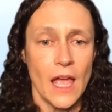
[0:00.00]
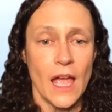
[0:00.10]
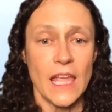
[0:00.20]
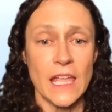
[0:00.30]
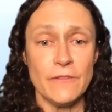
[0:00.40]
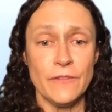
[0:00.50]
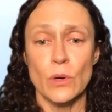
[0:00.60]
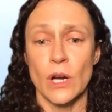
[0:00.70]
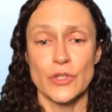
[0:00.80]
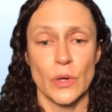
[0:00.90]
If
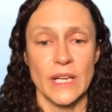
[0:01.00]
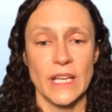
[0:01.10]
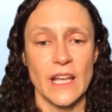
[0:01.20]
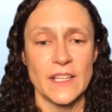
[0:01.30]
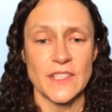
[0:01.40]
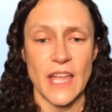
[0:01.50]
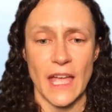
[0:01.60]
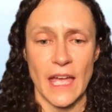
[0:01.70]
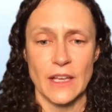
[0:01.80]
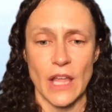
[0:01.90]
you are joining us
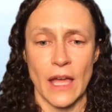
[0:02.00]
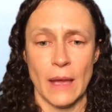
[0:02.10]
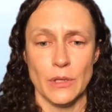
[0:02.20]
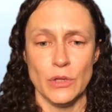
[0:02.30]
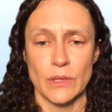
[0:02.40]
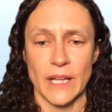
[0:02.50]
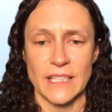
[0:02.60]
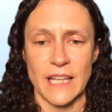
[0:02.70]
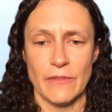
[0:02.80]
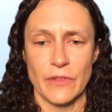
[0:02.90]
and you would like
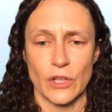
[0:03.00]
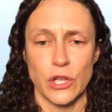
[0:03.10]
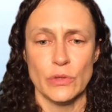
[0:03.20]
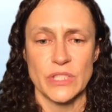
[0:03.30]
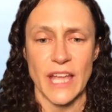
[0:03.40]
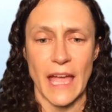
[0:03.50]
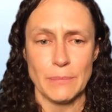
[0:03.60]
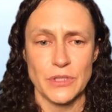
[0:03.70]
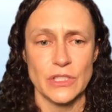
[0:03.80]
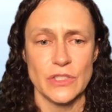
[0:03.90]
to have the closed
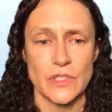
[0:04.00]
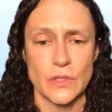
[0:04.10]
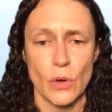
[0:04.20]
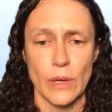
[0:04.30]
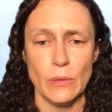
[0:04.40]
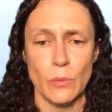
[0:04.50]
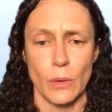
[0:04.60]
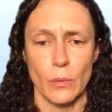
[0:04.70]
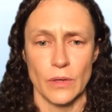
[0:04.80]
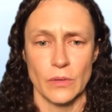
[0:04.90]
captions going
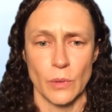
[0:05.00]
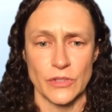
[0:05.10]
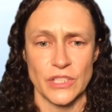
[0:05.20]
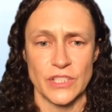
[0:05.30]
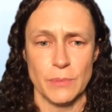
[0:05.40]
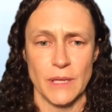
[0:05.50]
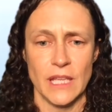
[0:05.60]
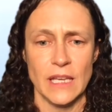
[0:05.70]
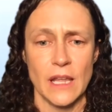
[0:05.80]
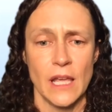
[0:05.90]
while she's
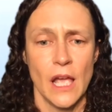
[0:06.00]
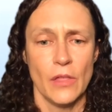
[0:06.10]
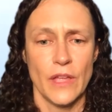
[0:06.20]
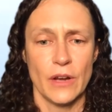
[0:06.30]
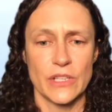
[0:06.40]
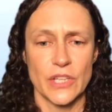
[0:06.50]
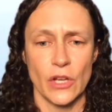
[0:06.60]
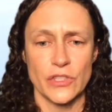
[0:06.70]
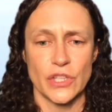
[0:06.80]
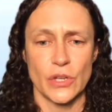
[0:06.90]
speaking, there is
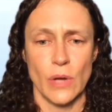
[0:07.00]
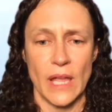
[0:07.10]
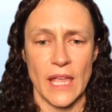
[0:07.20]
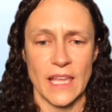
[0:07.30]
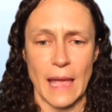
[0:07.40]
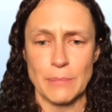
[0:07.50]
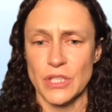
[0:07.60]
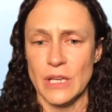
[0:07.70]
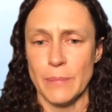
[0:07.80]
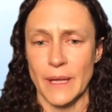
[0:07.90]
also a
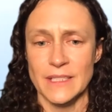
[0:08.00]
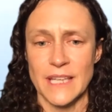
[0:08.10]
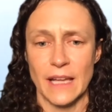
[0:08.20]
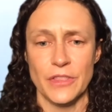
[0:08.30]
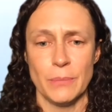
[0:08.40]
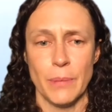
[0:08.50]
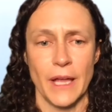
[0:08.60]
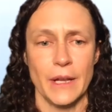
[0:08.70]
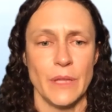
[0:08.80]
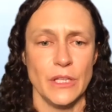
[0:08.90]
captioning button down at the
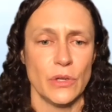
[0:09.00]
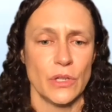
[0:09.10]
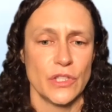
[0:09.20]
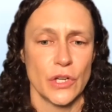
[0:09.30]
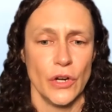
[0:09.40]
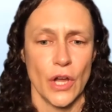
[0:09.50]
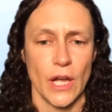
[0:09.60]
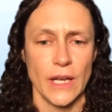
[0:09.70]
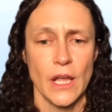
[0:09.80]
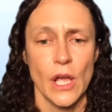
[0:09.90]
bottom that you can turn
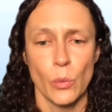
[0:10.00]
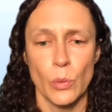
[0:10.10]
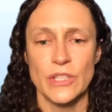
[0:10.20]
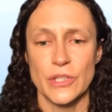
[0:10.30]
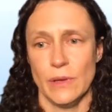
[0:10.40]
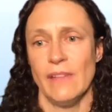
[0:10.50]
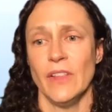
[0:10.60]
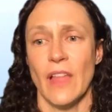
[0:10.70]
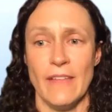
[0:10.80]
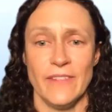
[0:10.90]
on. We do have a
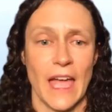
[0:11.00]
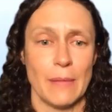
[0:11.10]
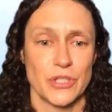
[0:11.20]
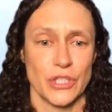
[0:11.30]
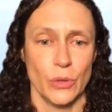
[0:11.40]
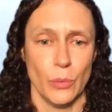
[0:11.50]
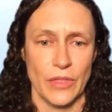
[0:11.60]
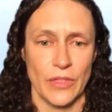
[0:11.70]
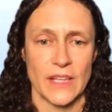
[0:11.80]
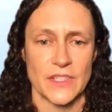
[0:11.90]
live captioner
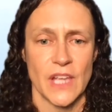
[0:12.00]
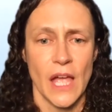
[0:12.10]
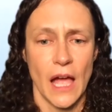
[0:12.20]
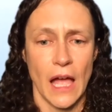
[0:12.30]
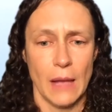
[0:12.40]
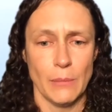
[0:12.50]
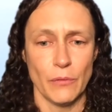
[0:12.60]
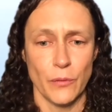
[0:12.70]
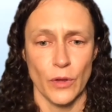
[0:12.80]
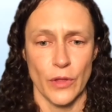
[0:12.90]
with us
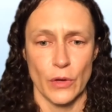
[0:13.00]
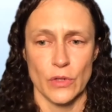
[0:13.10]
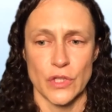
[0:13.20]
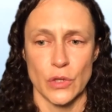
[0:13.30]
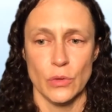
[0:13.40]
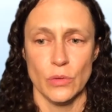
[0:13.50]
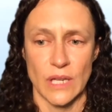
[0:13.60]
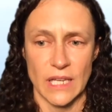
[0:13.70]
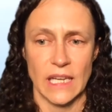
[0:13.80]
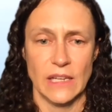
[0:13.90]
for those who
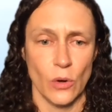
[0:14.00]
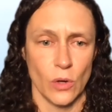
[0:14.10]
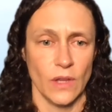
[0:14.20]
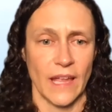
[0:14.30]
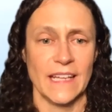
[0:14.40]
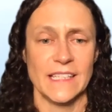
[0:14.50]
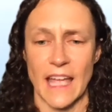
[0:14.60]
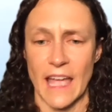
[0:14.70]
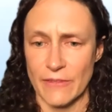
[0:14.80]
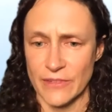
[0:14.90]
need or like to
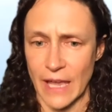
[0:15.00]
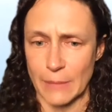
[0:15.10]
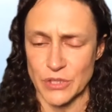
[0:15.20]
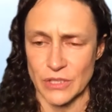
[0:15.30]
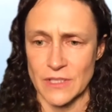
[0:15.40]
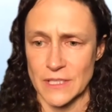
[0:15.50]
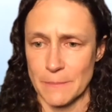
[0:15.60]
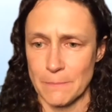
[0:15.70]
have captions.